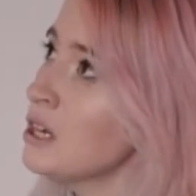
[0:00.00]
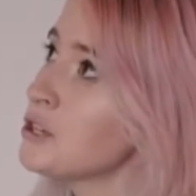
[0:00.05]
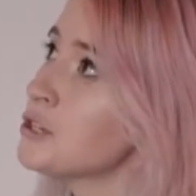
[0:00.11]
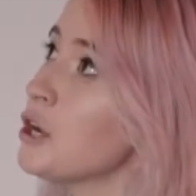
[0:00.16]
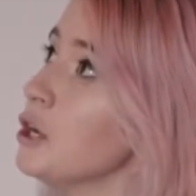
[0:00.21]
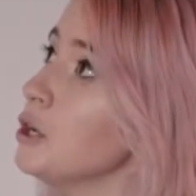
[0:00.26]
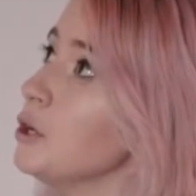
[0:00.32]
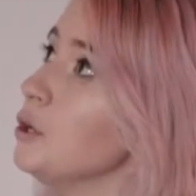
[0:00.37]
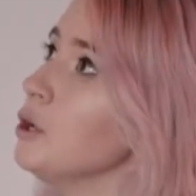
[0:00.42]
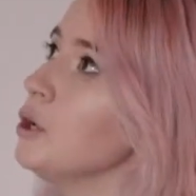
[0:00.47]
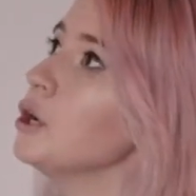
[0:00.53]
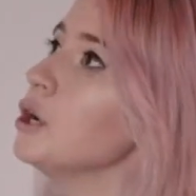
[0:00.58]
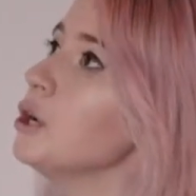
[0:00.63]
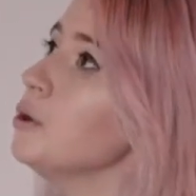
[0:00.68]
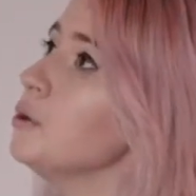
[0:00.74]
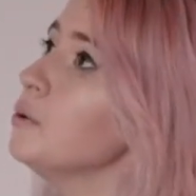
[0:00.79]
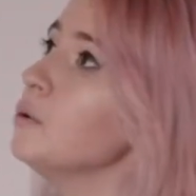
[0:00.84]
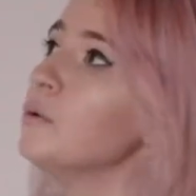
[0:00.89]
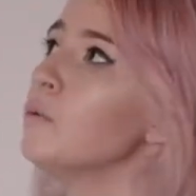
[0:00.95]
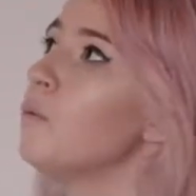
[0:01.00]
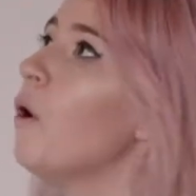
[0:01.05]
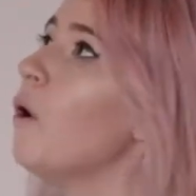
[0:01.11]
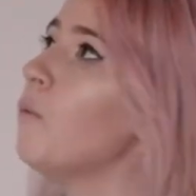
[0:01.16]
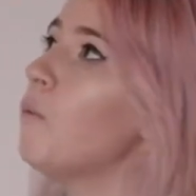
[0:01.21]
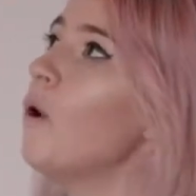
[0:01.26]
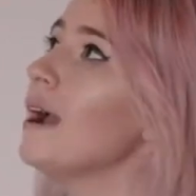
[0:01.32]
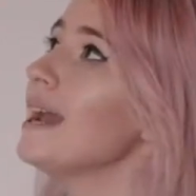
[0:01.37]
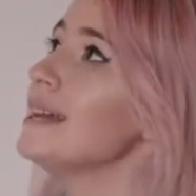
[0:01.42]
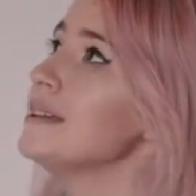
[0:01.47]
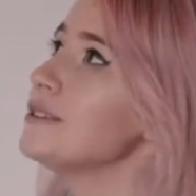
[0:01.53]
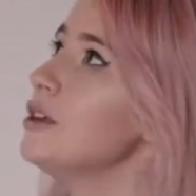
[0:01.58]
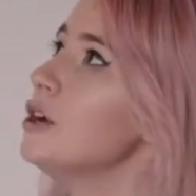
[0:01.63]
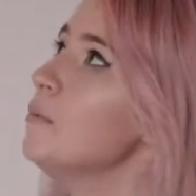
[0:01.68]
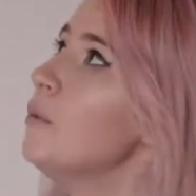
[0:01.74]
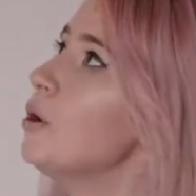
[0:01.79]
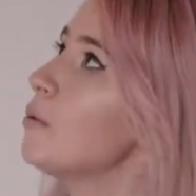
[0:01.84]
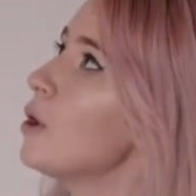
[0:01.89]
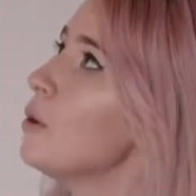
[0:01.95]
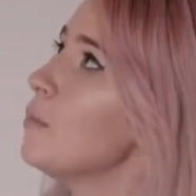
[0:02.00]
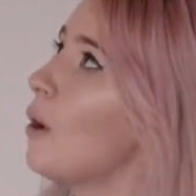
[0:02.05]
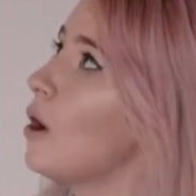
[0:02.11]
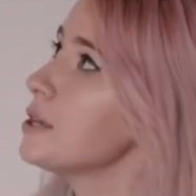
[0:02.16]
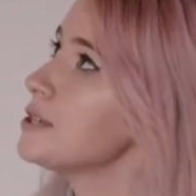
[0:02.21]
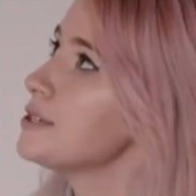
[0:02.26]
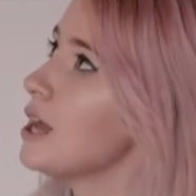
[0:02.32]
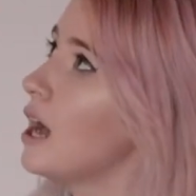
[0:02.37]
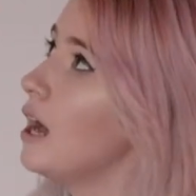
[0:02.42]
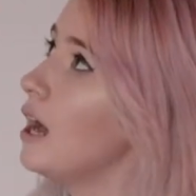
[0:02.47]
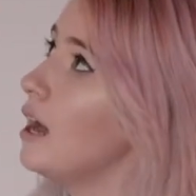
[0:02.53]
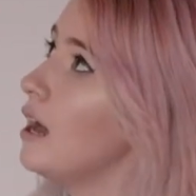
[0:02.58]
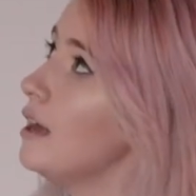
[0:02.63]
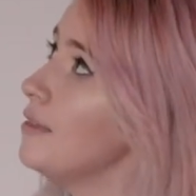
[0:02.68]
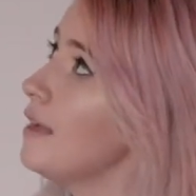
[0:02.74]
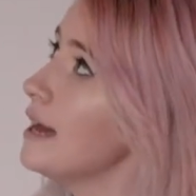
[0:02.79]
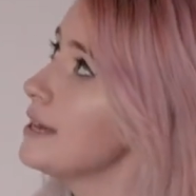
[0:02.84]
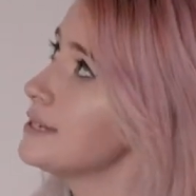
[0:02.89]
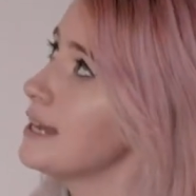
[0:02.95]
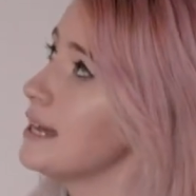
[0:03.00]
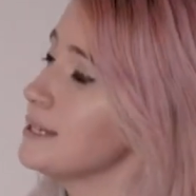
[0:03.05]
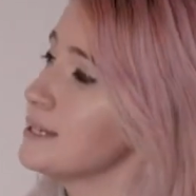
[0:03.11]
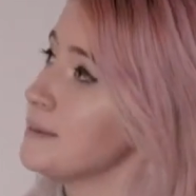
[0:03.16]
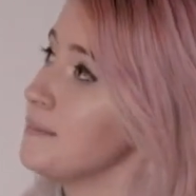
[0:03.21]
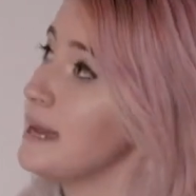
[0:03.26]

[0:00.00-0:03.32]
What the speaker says: So what is No More Robots? That sounds